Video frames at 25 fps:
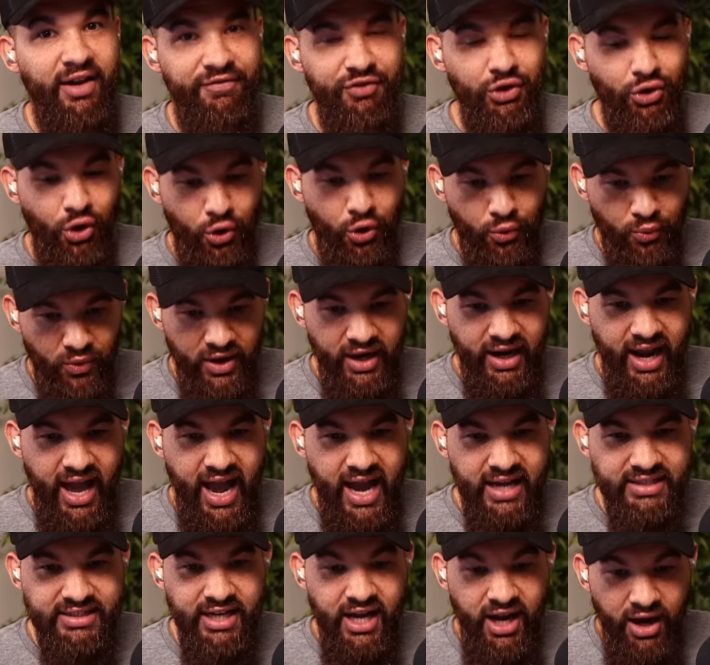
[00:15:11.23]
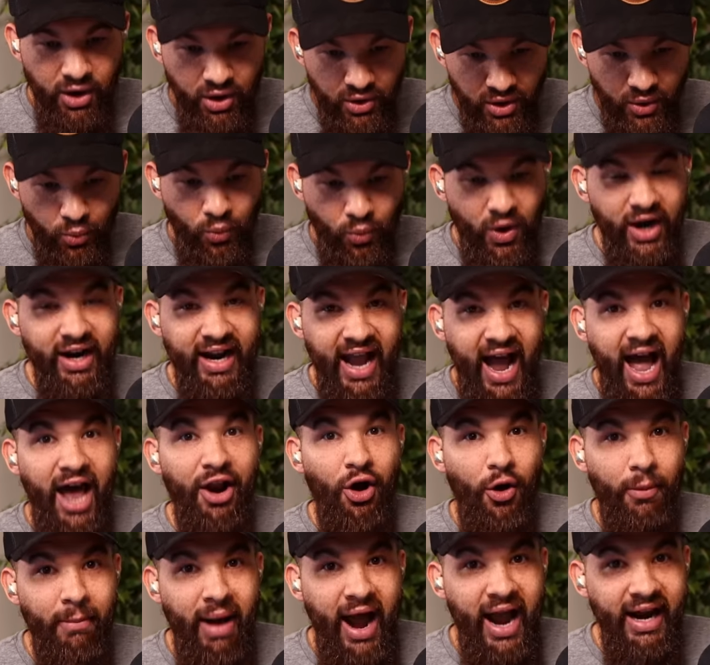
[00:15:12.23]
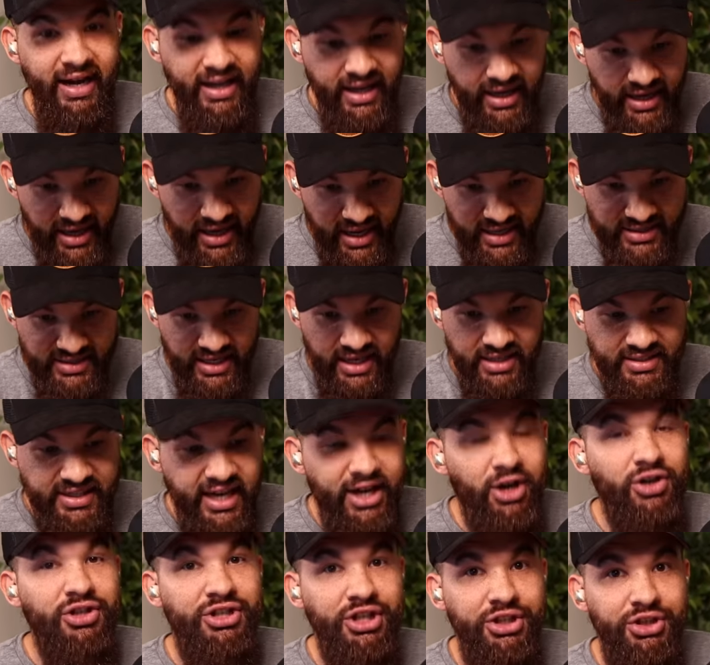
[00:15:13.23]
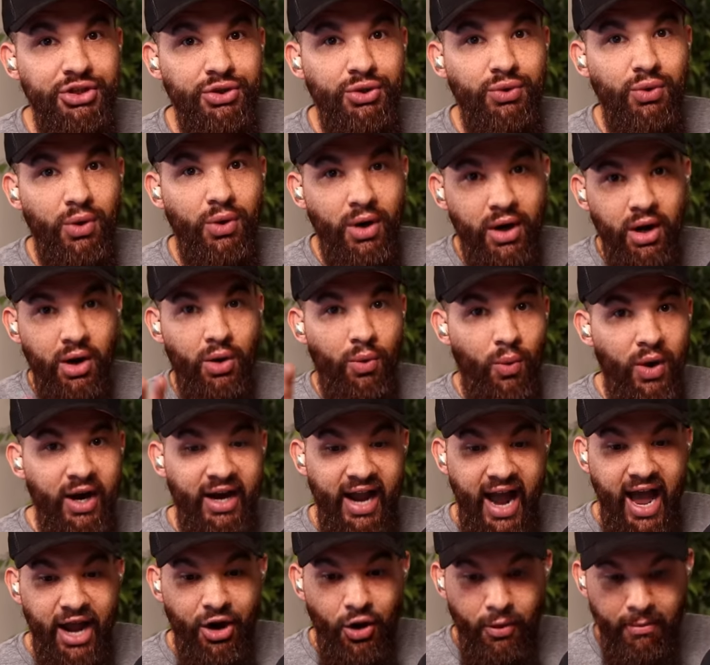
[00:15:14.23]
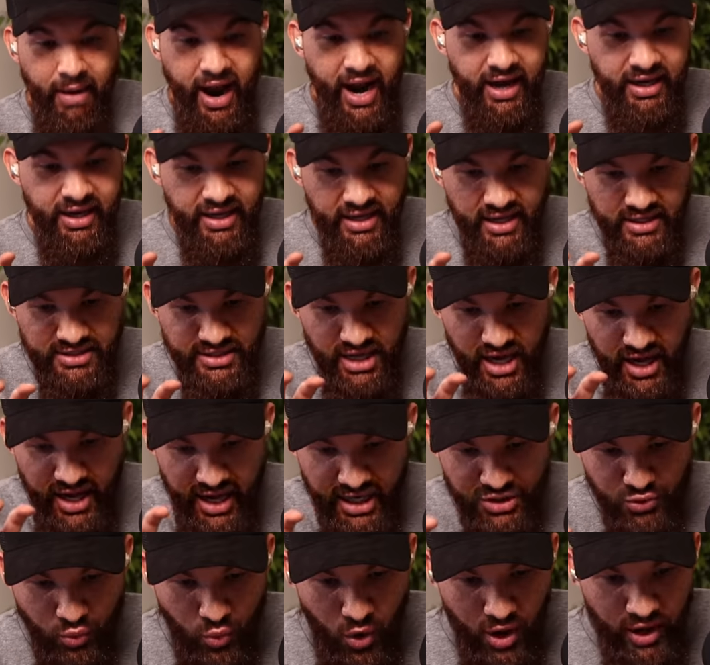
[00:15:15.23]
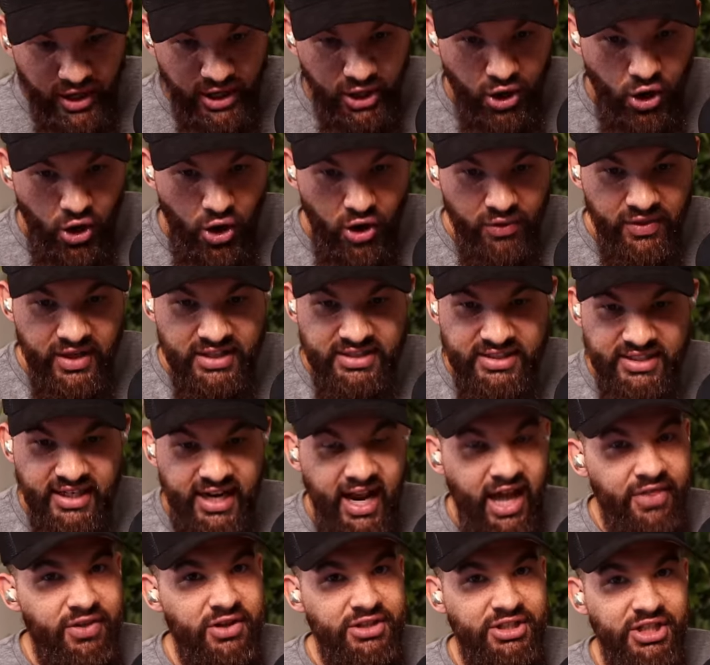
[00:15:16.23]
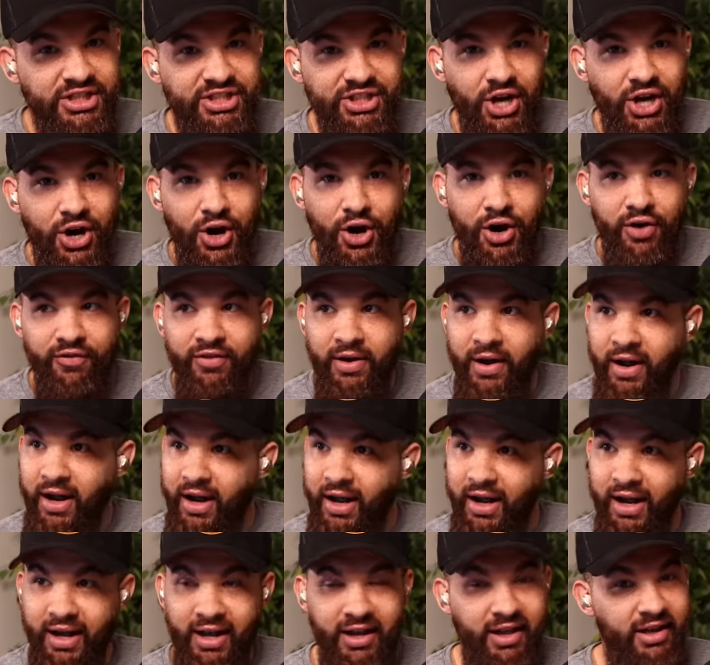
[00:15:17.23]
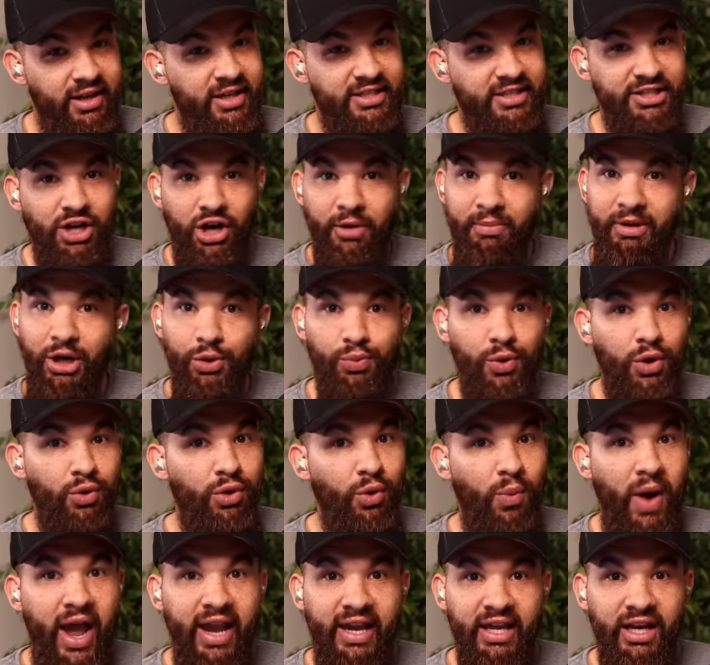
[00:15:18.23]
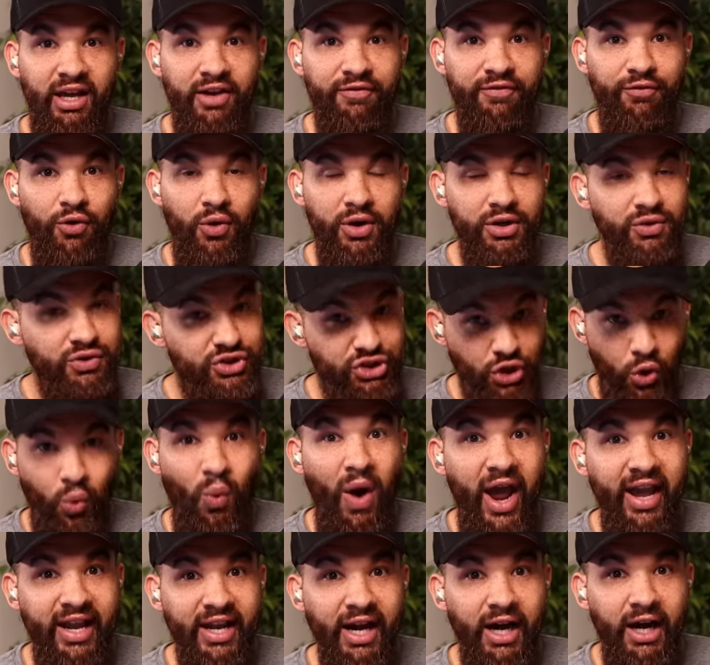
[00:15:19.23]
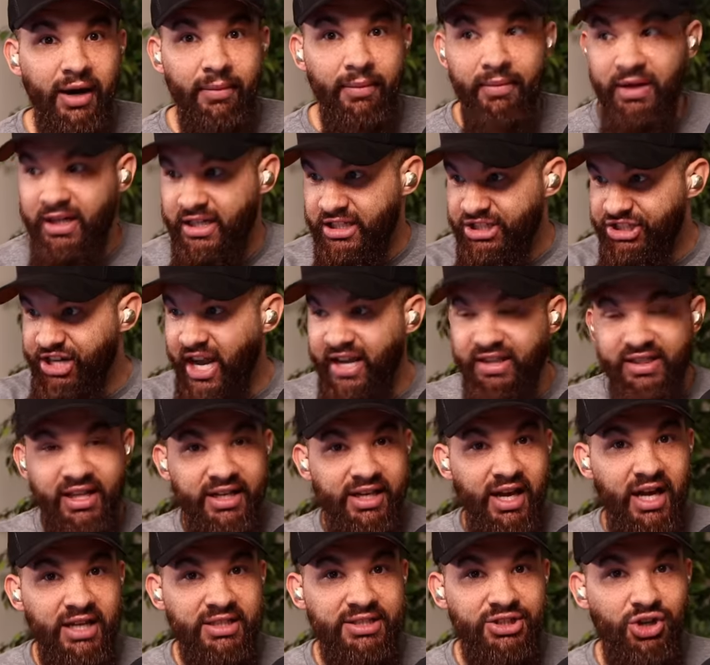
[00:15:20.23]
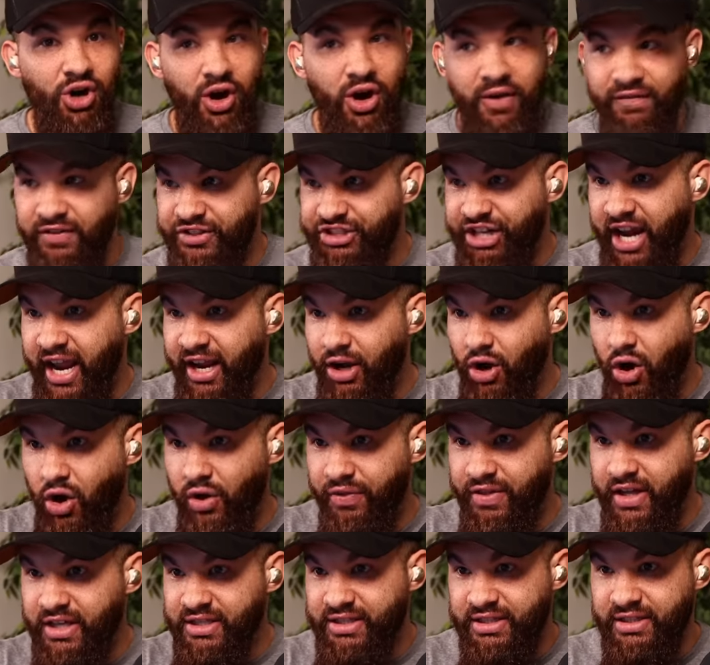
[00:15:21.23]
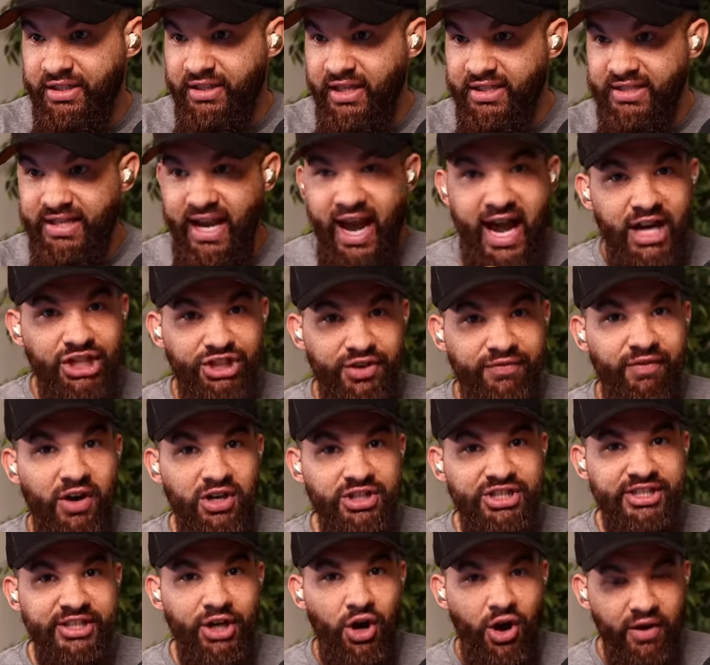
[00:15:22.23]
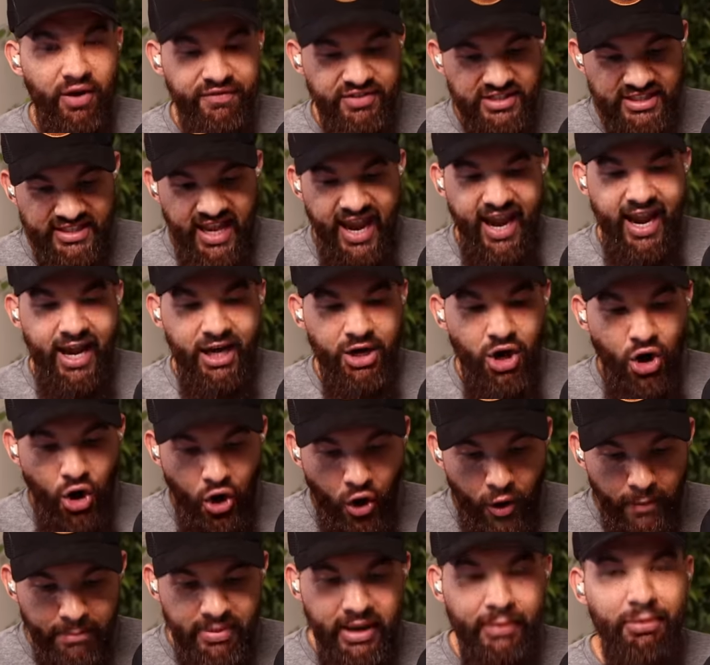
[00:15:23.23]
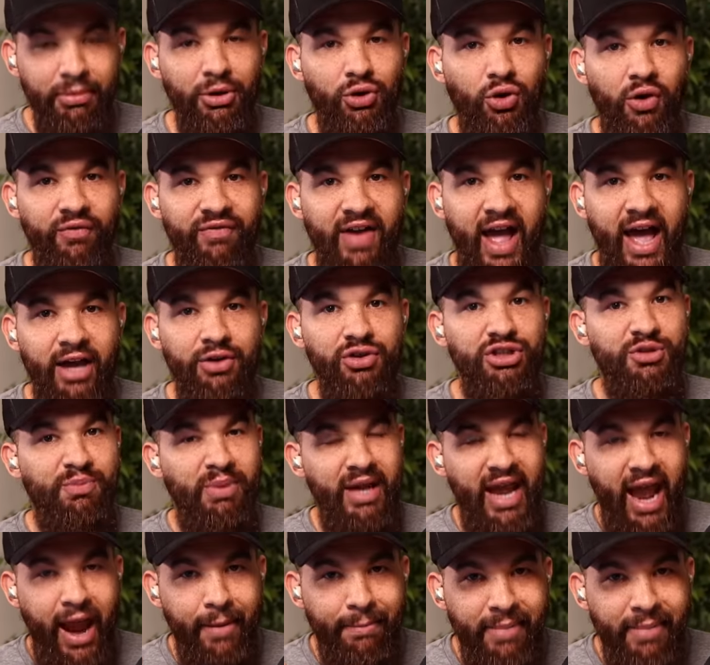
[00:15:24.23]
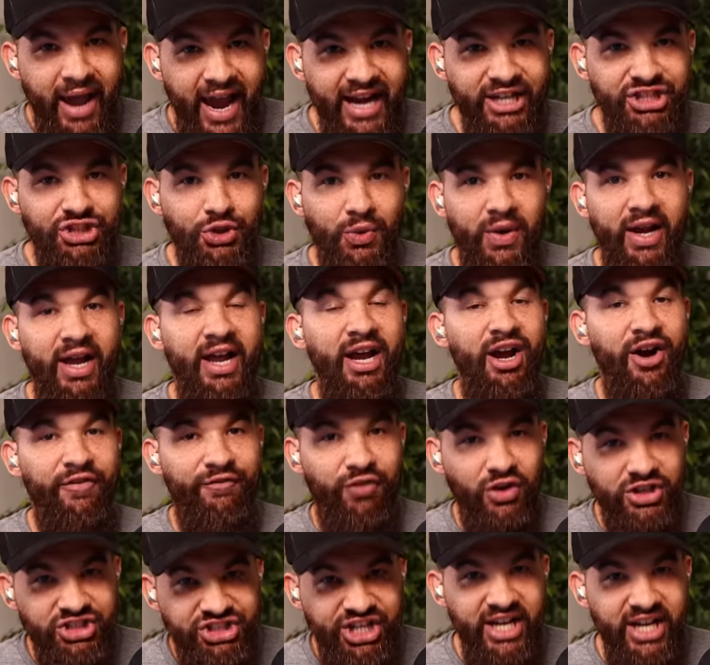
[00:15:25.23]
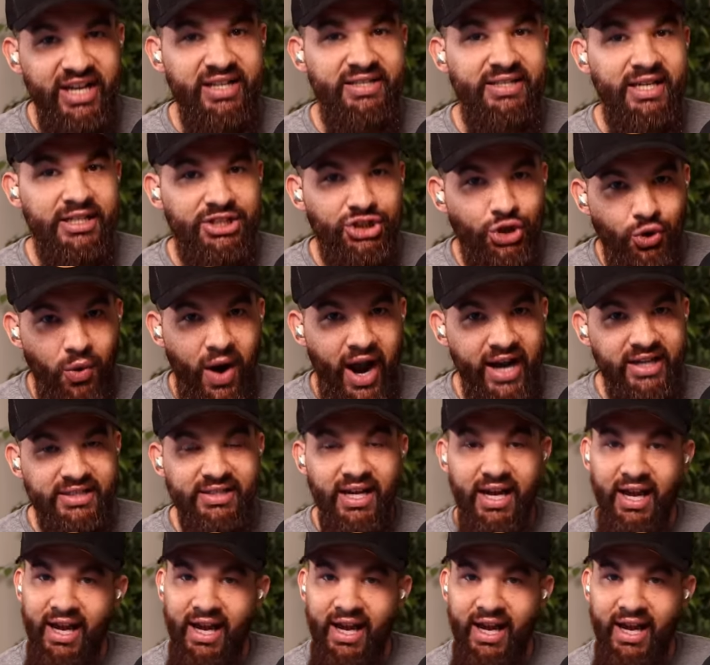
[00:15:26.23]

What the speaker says: If you don't realize what God Almighty is here to do, or what God Almighty is working all this together to serve, is going to be a rude awakening for you. So wake up, shake the dust off, shake all this controversy off, stand on biblical values, be a patriot for Jesus Christ.